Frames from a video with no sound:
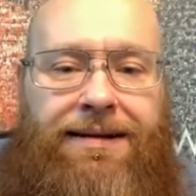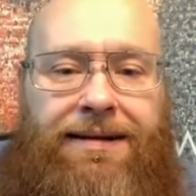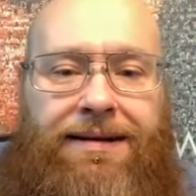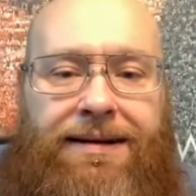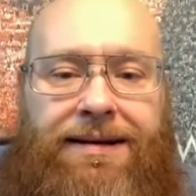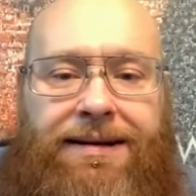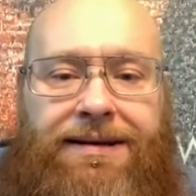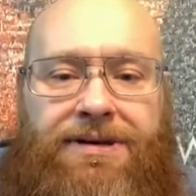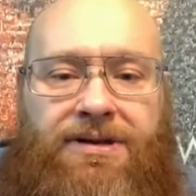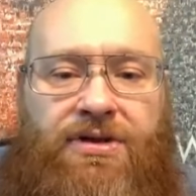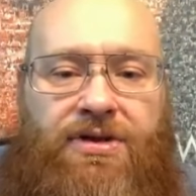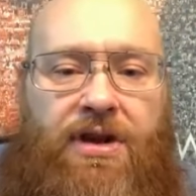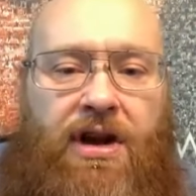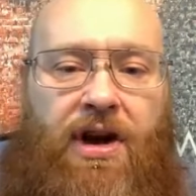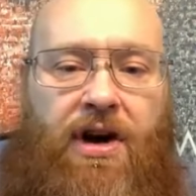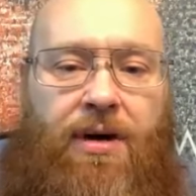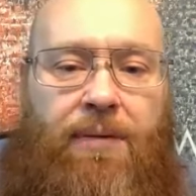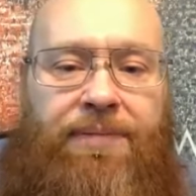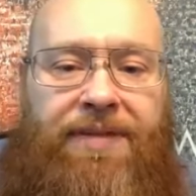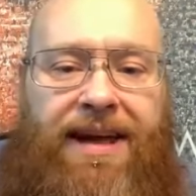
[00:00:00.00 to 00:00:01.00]

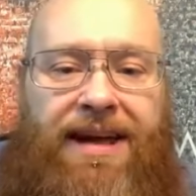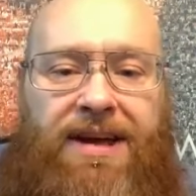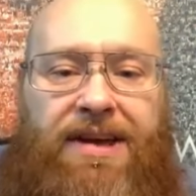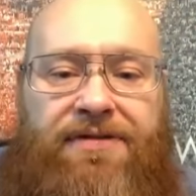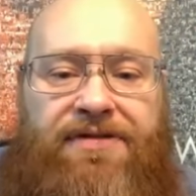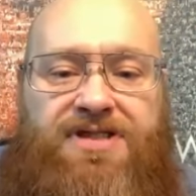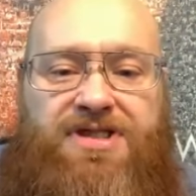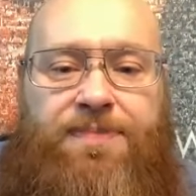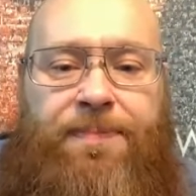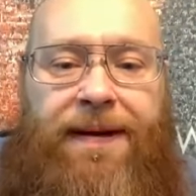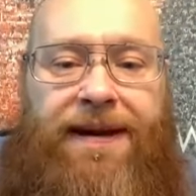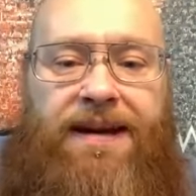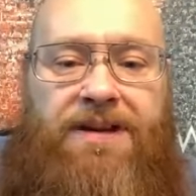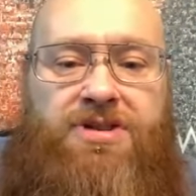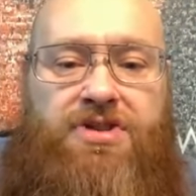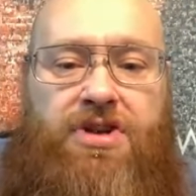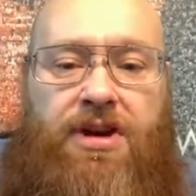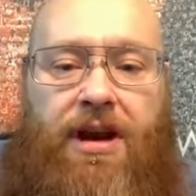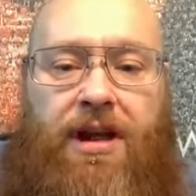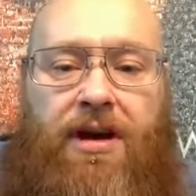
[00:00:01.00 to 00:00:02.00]
Shalom. Thank you for speaking.
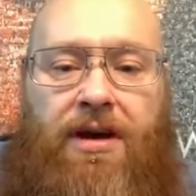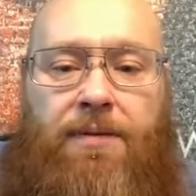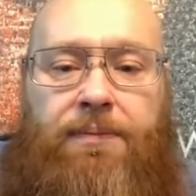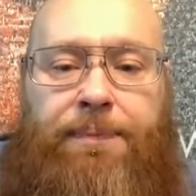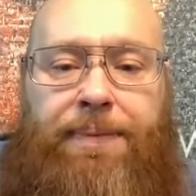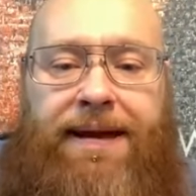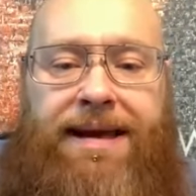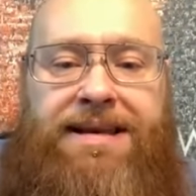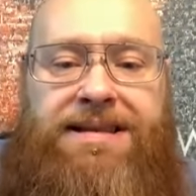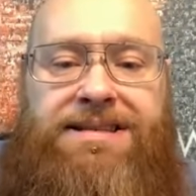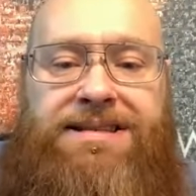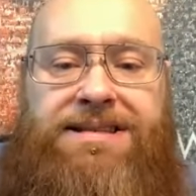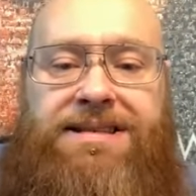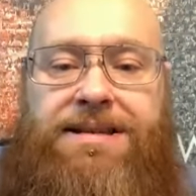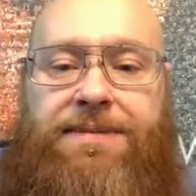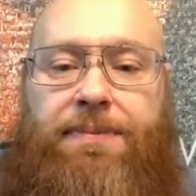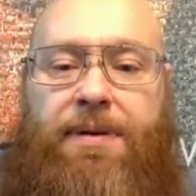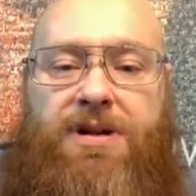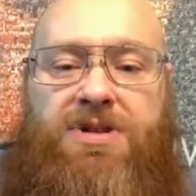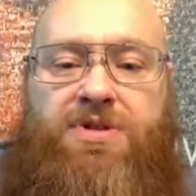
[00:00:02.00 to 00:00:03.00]
Shalom, peace,
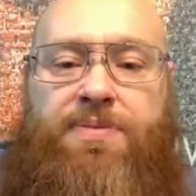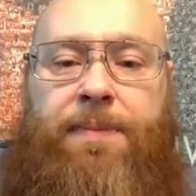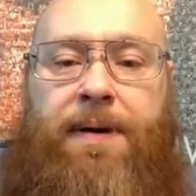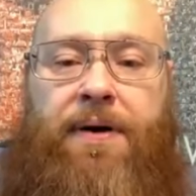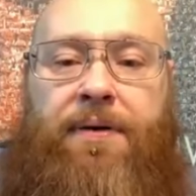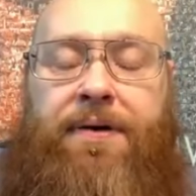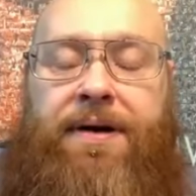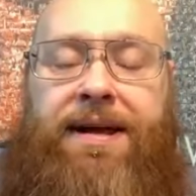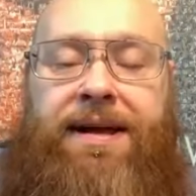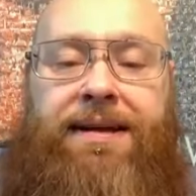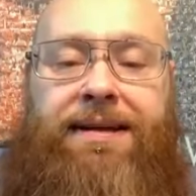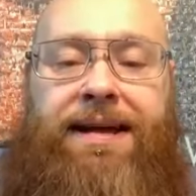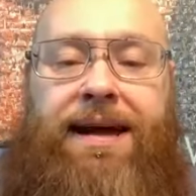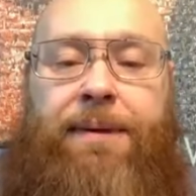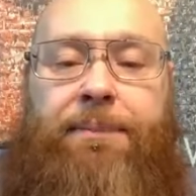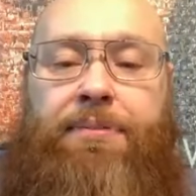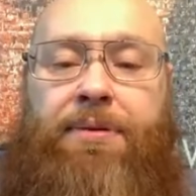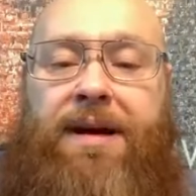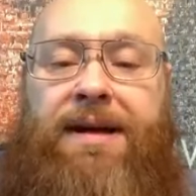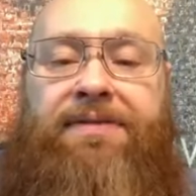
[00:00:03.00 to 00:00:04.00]
prosperity. Yeah,
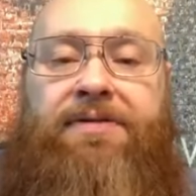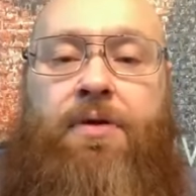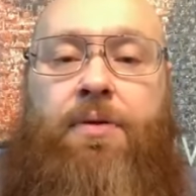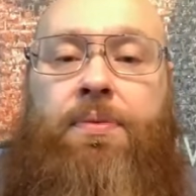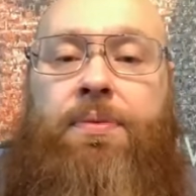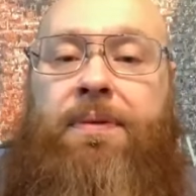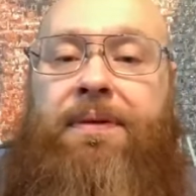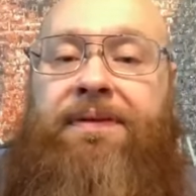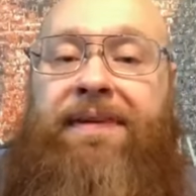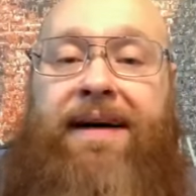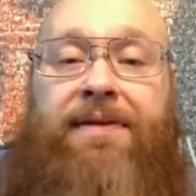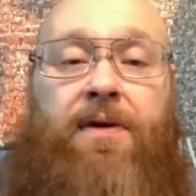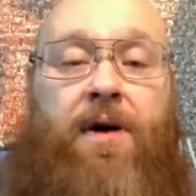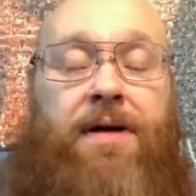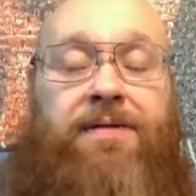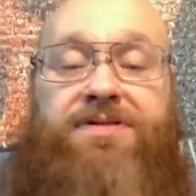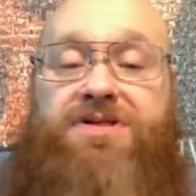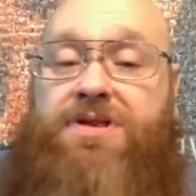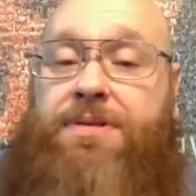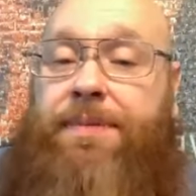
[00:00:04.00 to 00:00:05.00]
pray for Revival
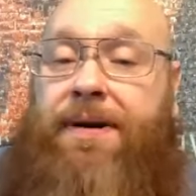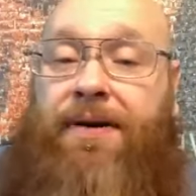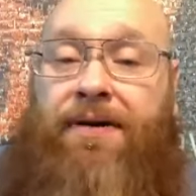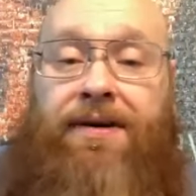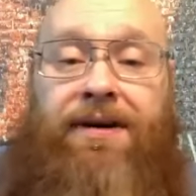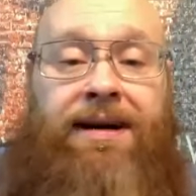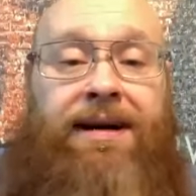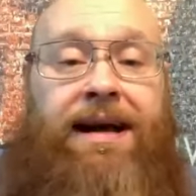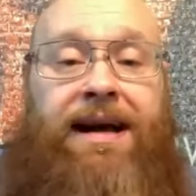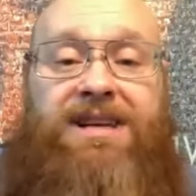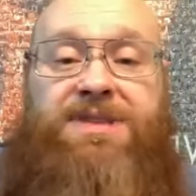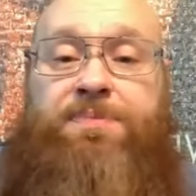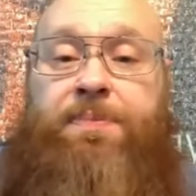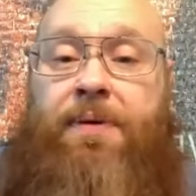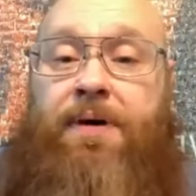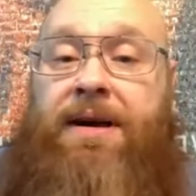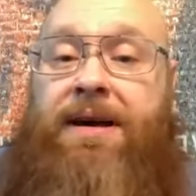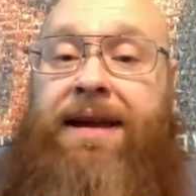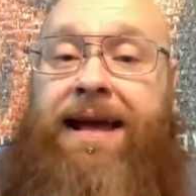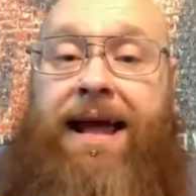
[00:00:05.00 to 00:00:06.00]
Harvest America, guys.
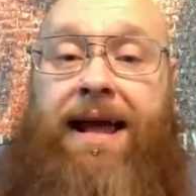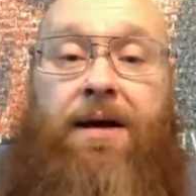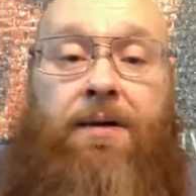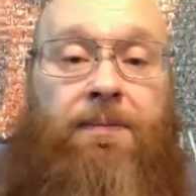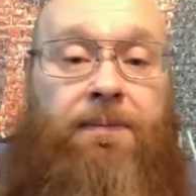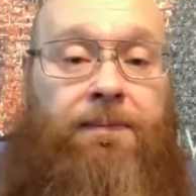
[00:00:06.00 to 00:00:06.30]
Pray now